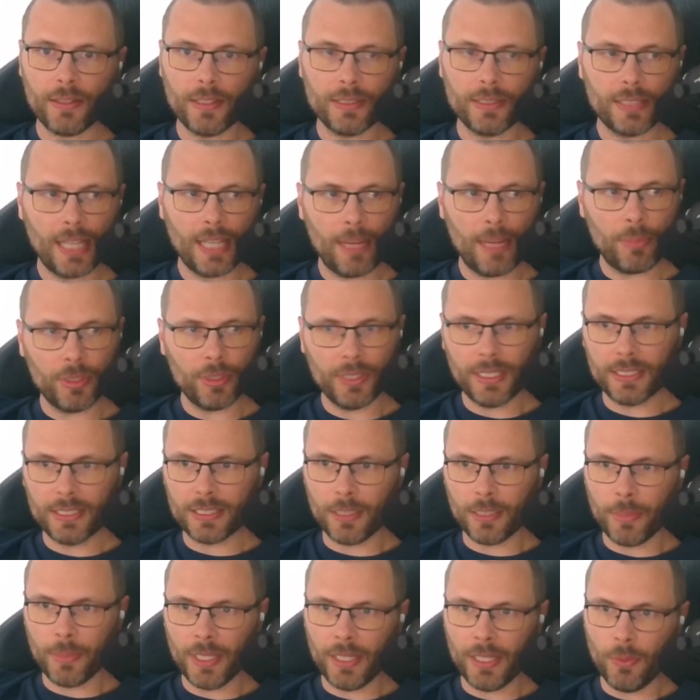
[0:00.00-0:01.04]
The sample needs
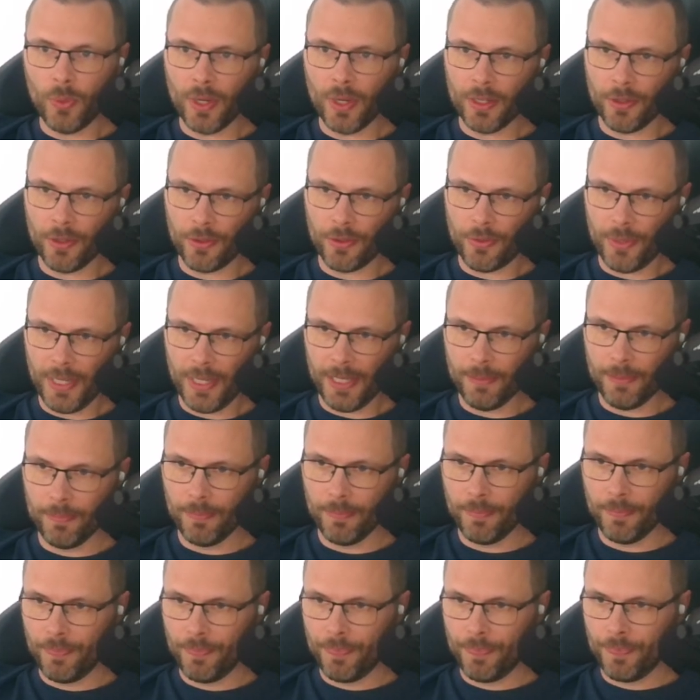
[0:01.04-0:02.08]
to be 103.
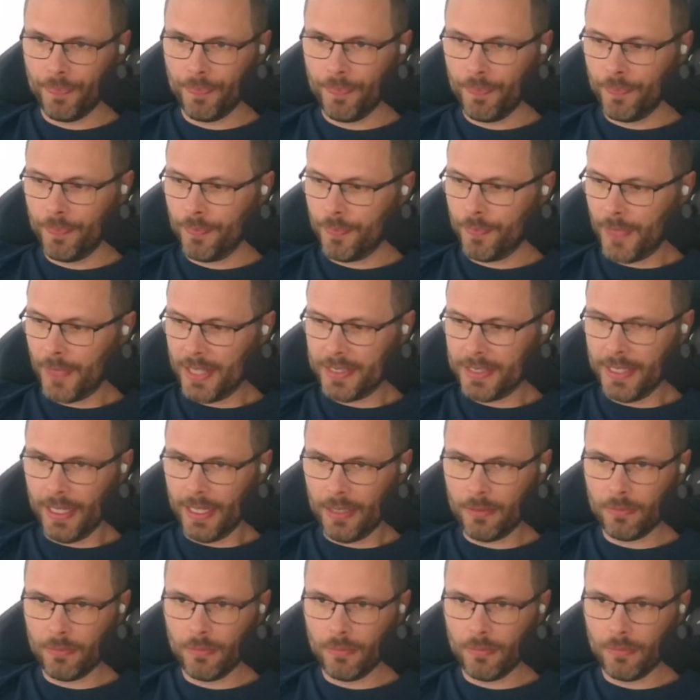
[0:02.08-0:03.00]
That's it.